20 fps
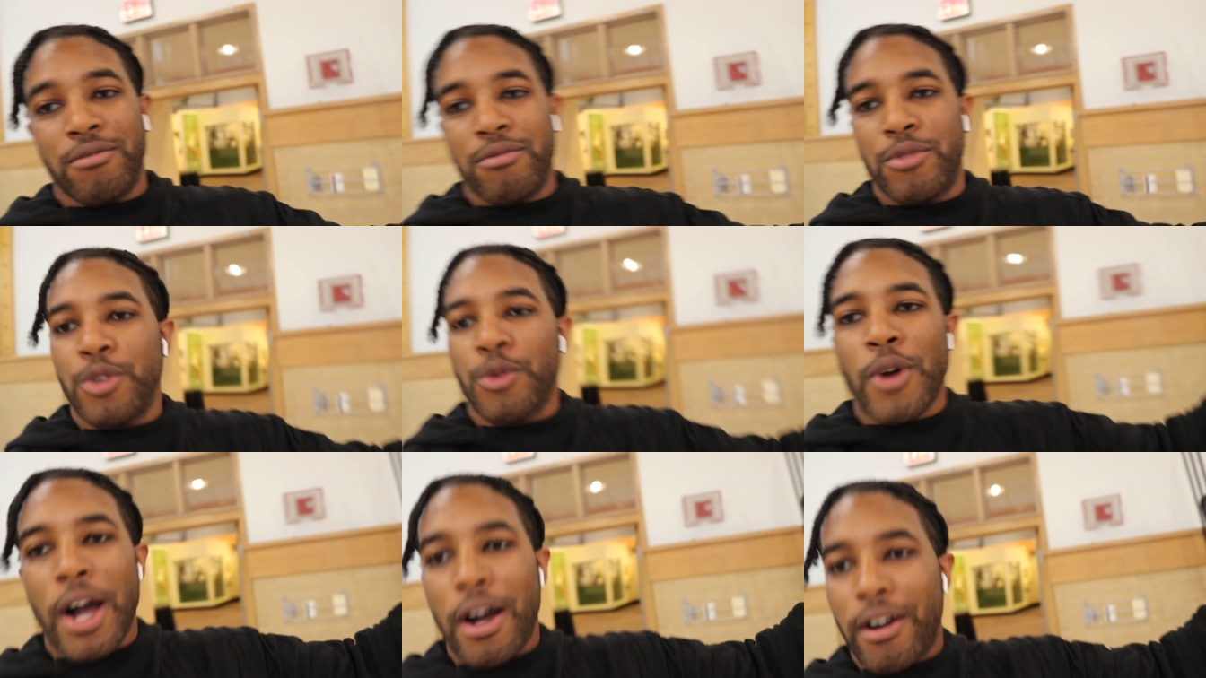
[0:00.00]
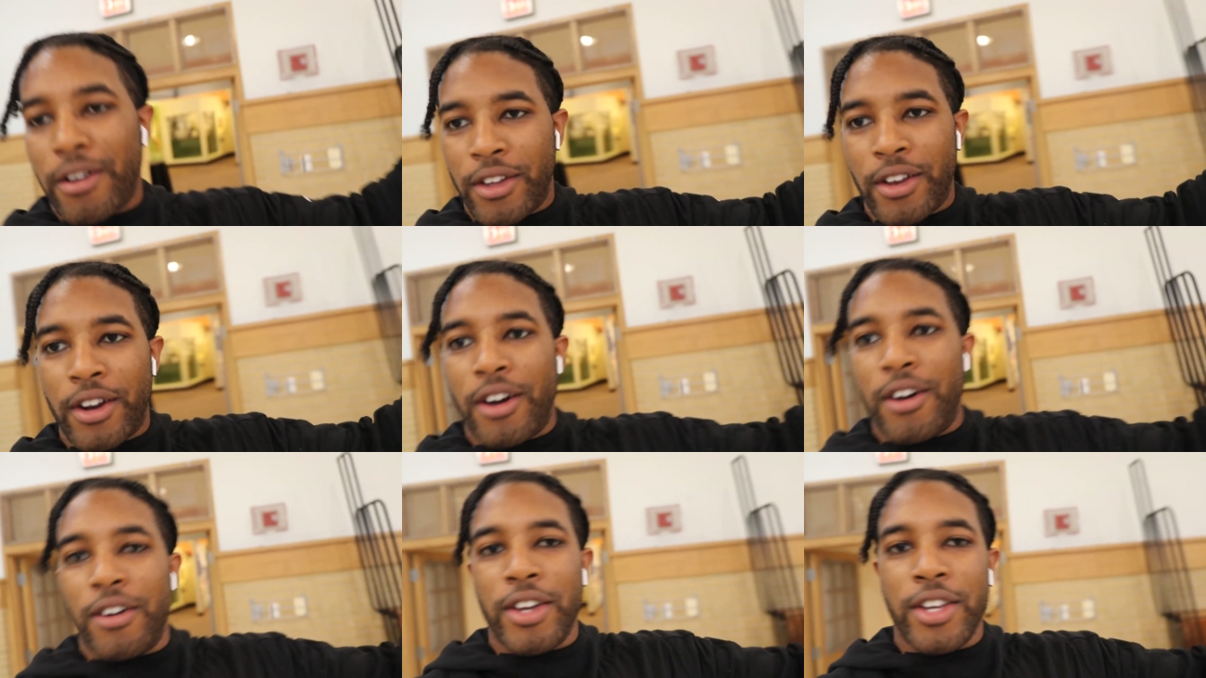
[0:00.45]
throughout,
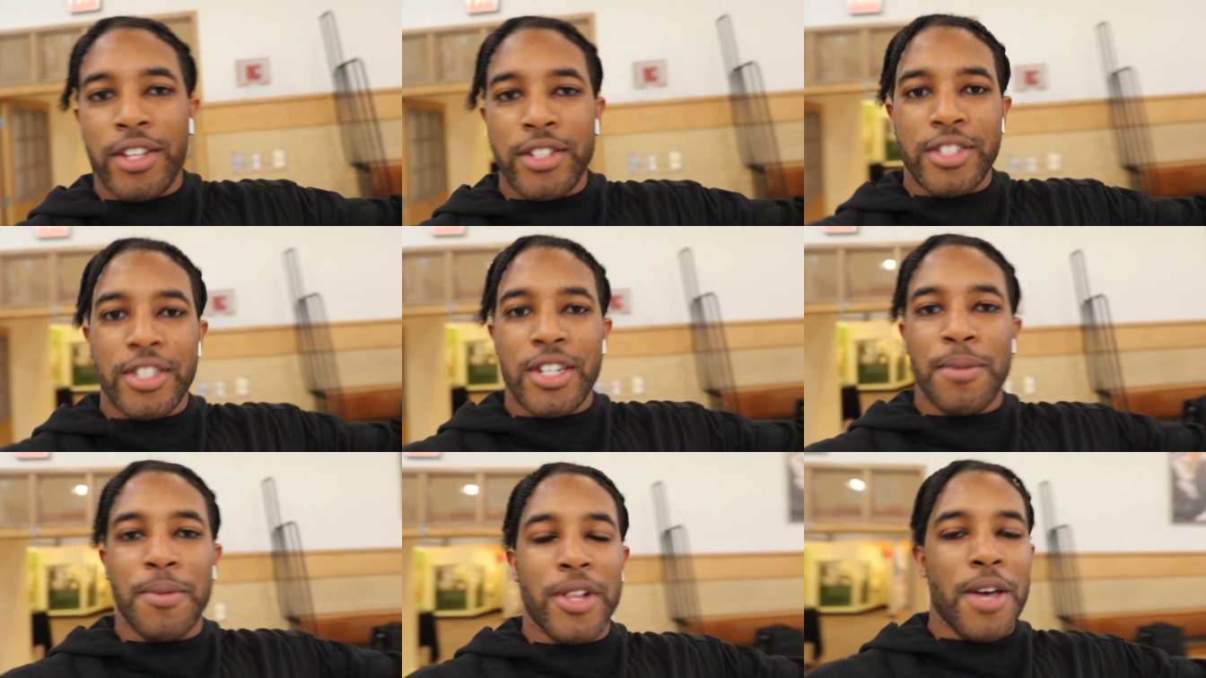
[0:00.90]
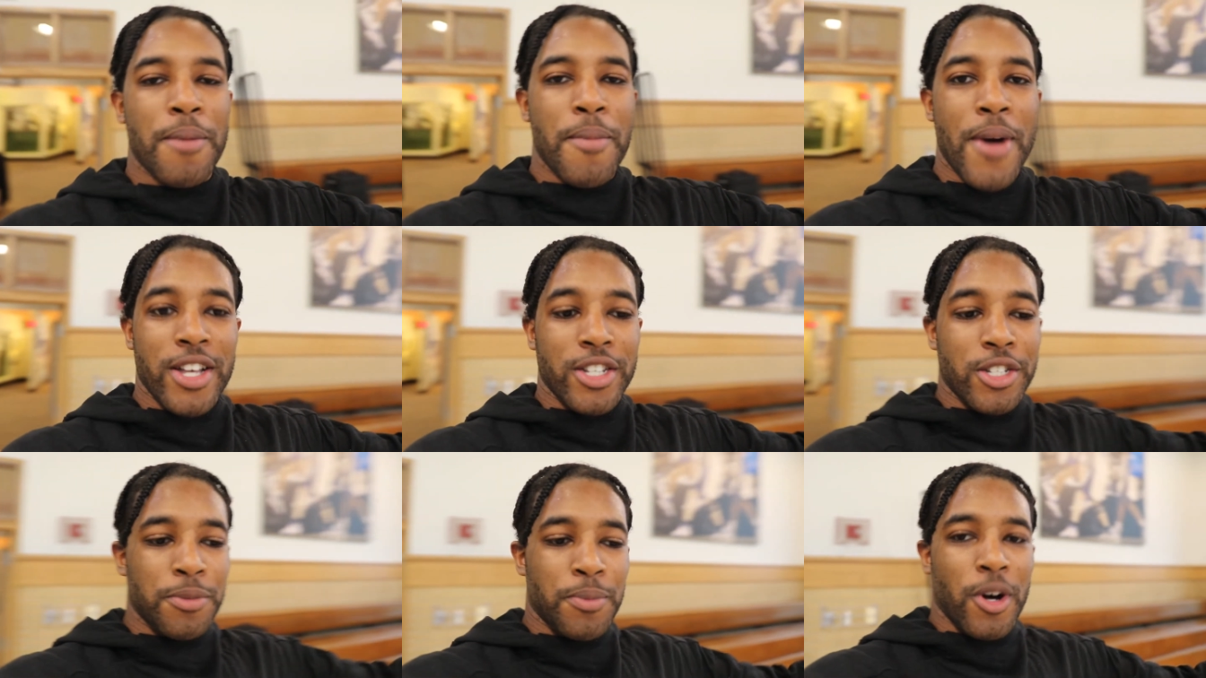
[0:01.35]
you know, NCAA
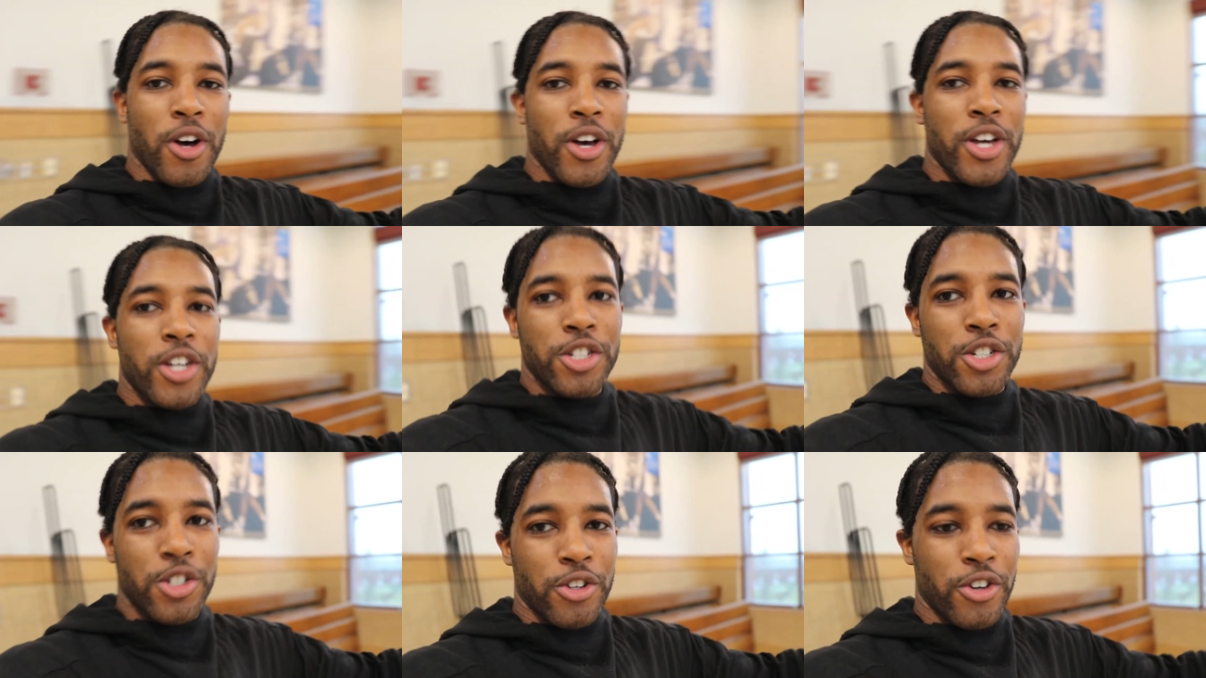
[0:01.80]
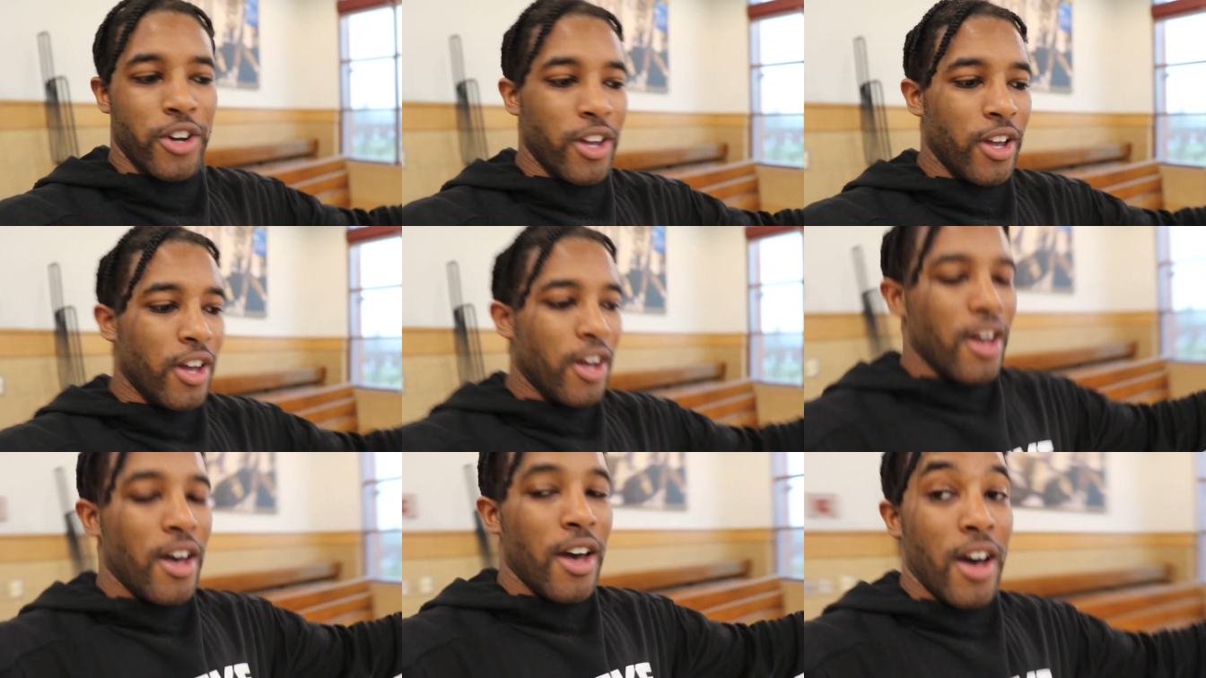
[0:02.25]
basketball history.
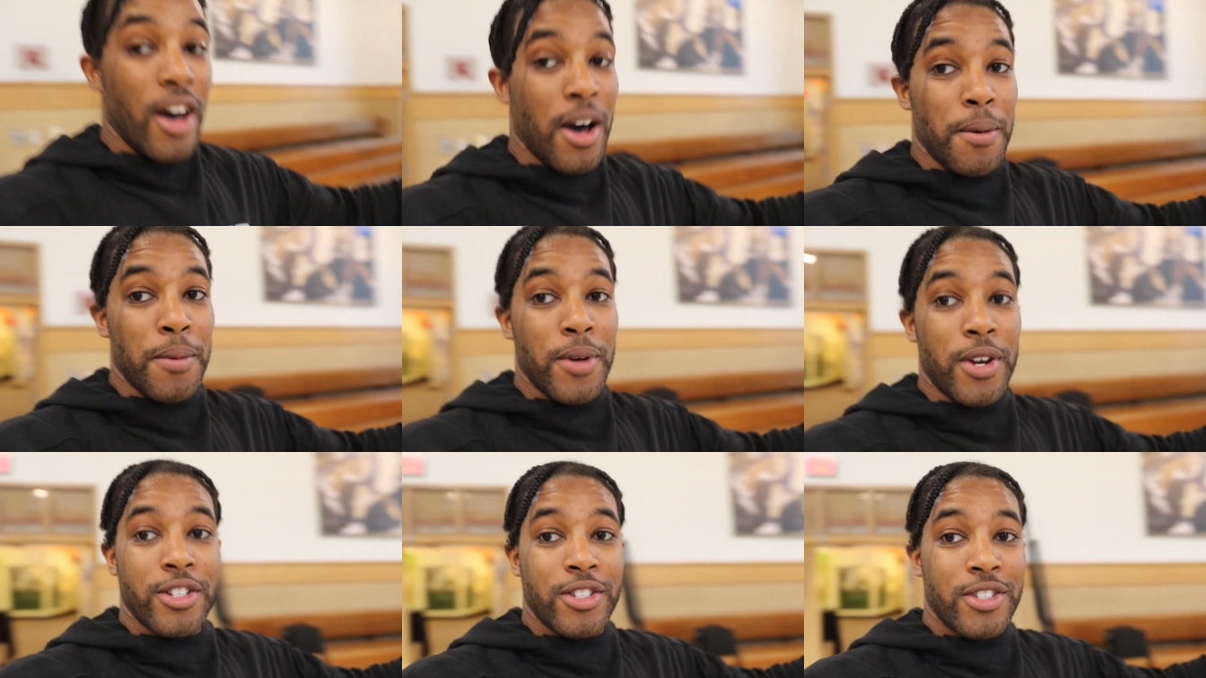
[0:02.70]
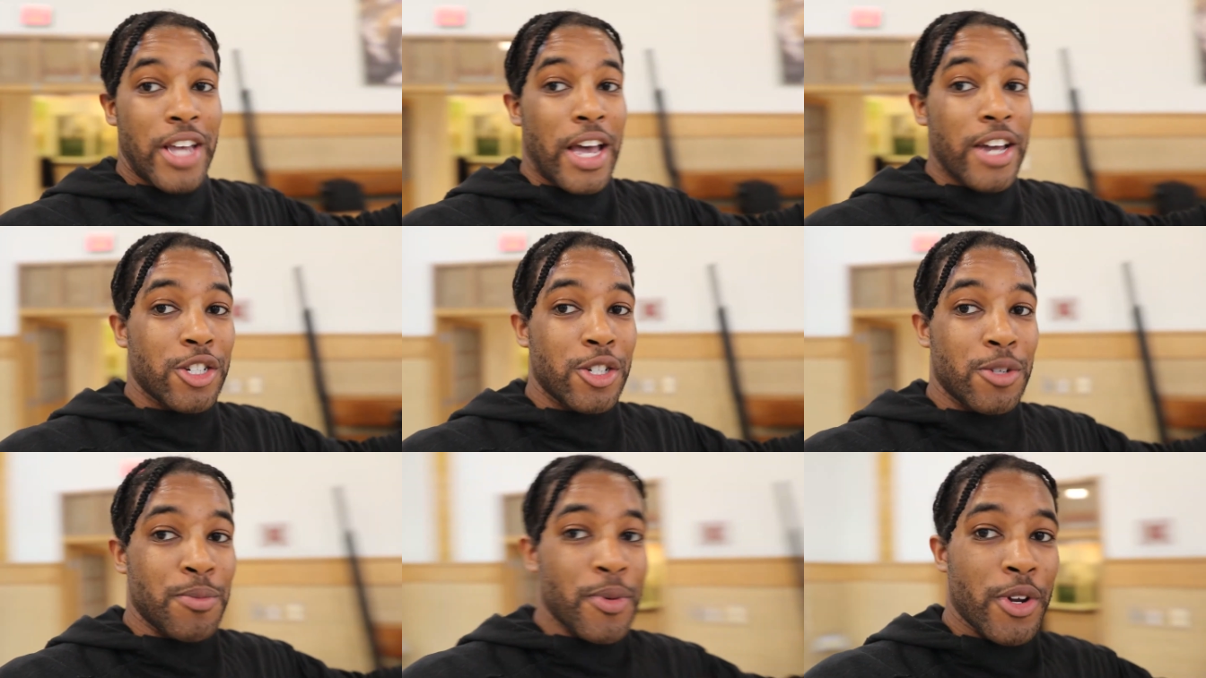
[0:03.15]
And it's
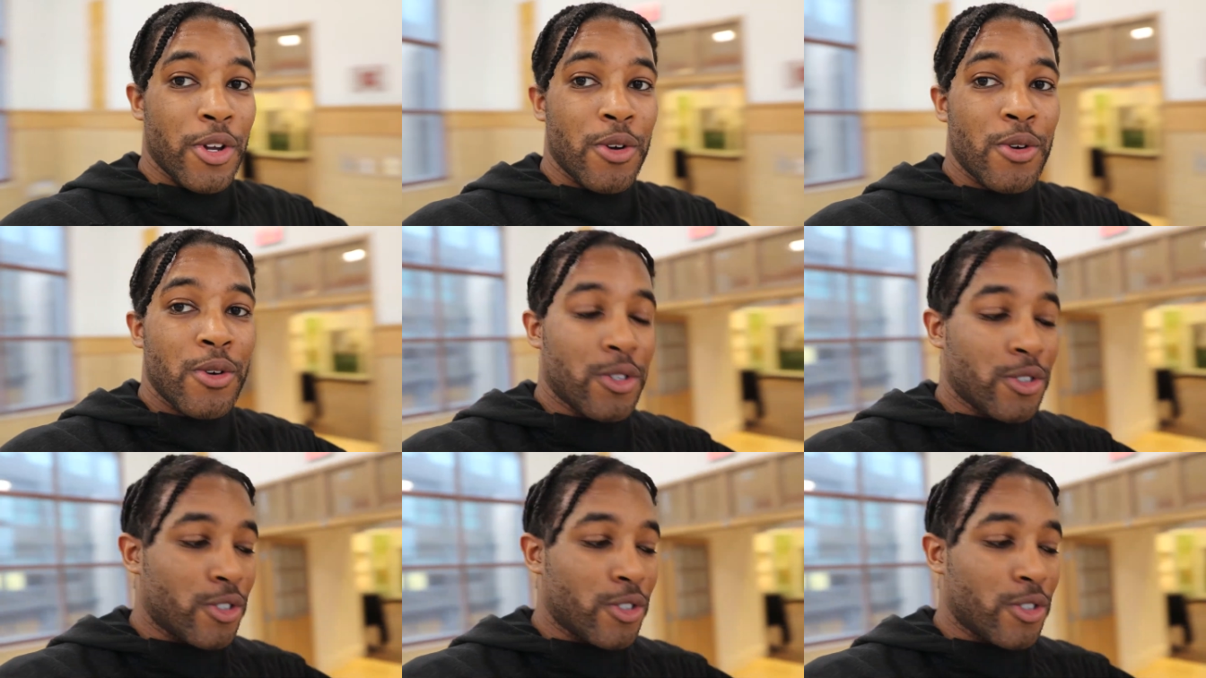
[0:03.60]
actually pretty cool.